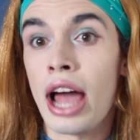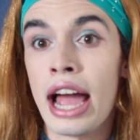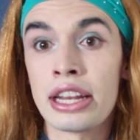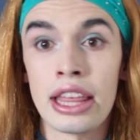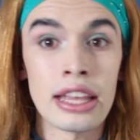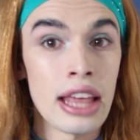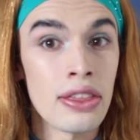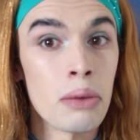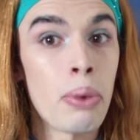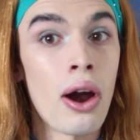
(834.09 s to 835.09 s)
I think
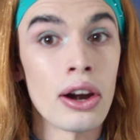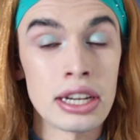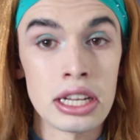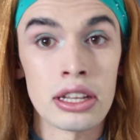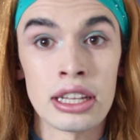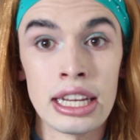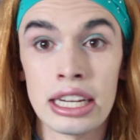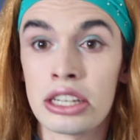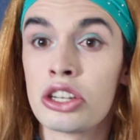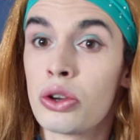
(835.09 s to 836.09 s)
that the park
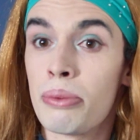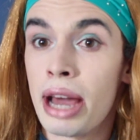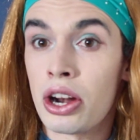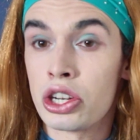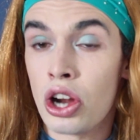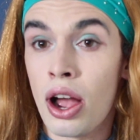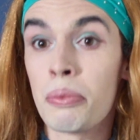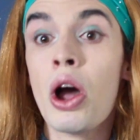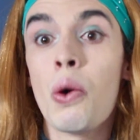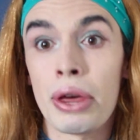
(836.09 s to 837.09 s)
needed to do a better
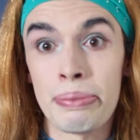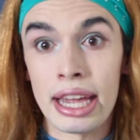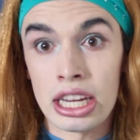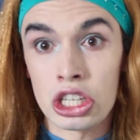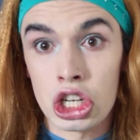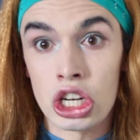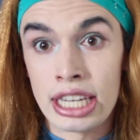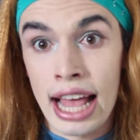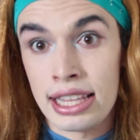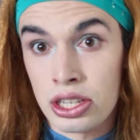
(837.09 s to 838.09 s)
job with making sure
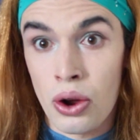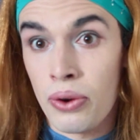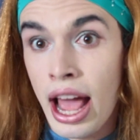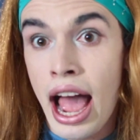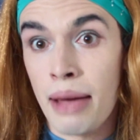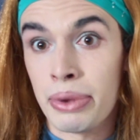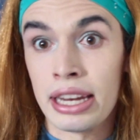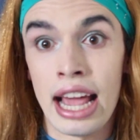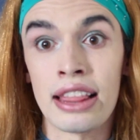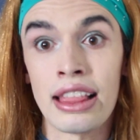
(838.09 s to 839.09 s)
deaths don't
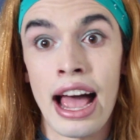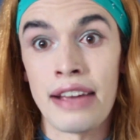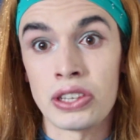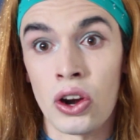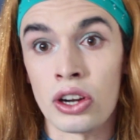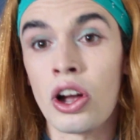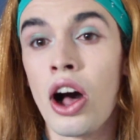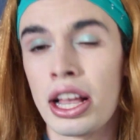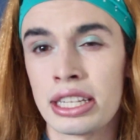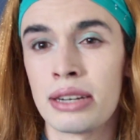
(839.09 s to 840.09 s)
happen and lives aren't
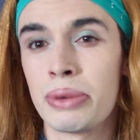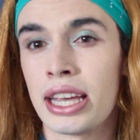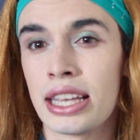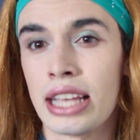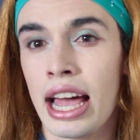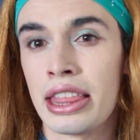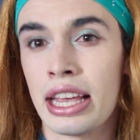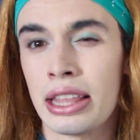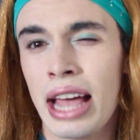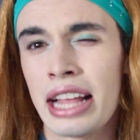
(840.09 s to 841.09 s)
costed, because I
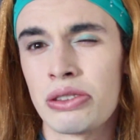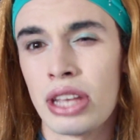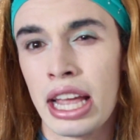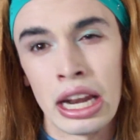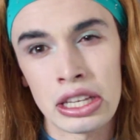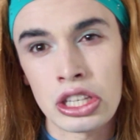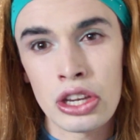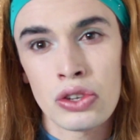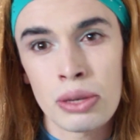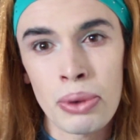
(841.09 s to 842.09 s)
think that's
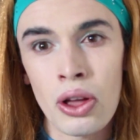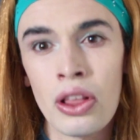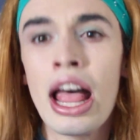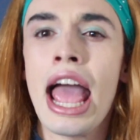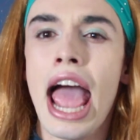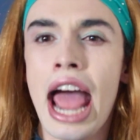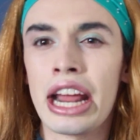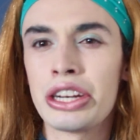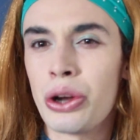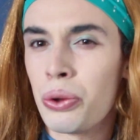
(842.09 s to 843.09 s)
inexcusable, and
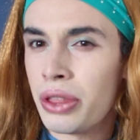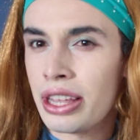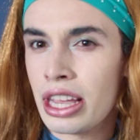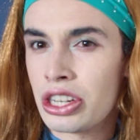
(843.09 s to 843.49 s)
I don't think